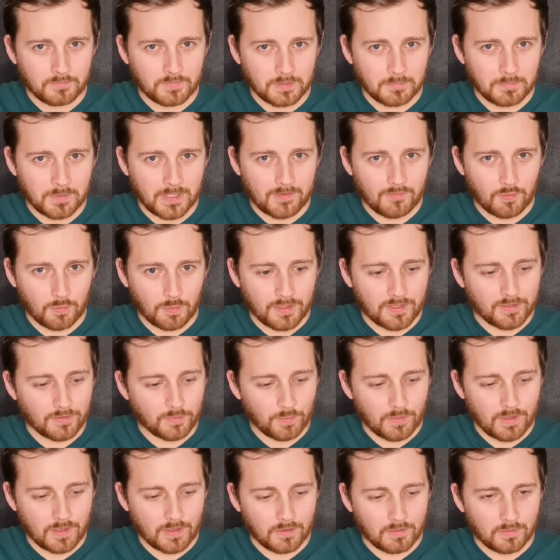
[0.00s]
by the way, as
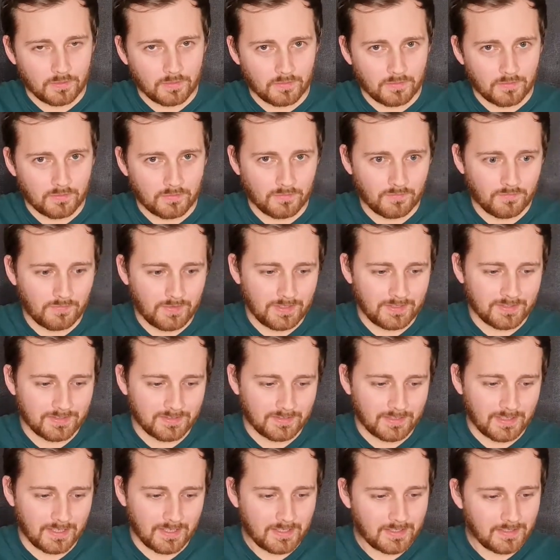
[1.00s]
well. This
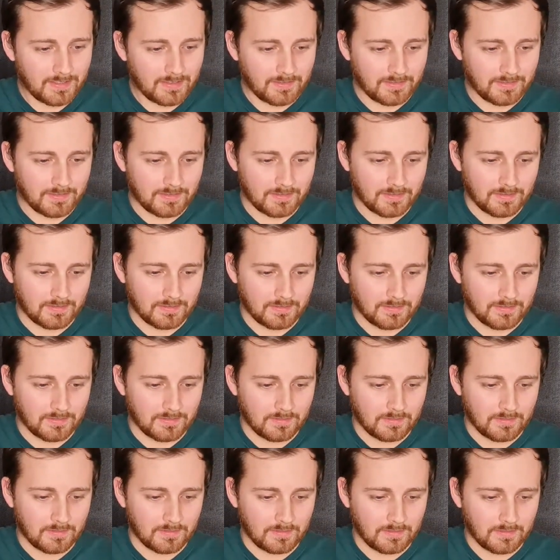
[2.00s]
says
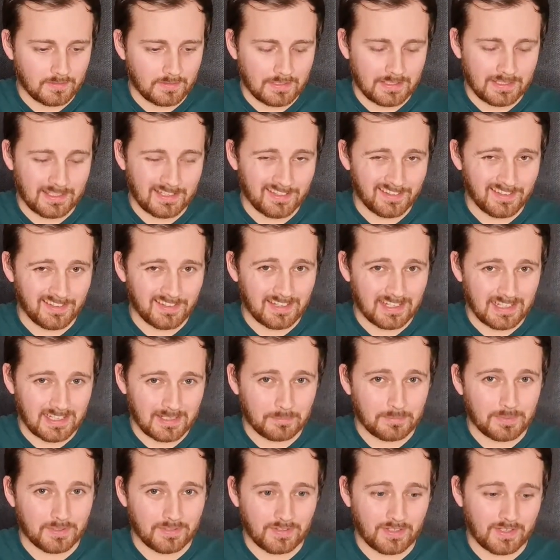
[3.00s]
it is a
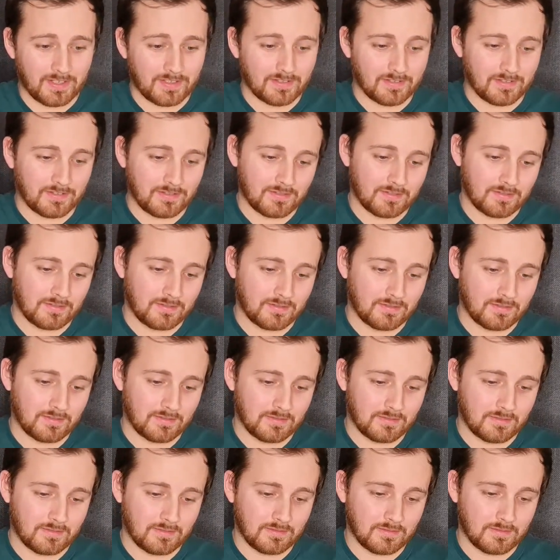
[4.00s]
9%
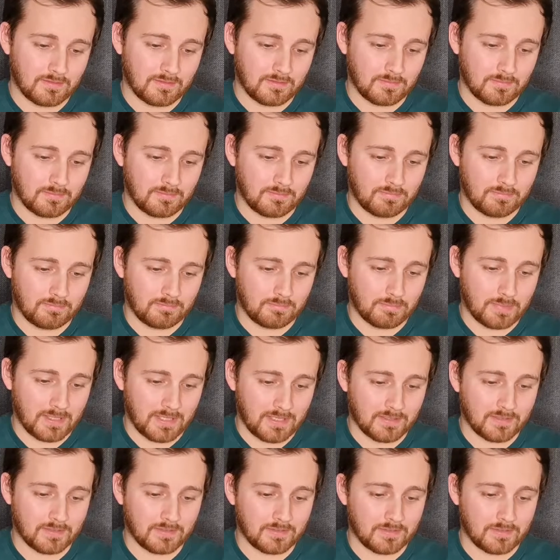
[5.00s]
beer.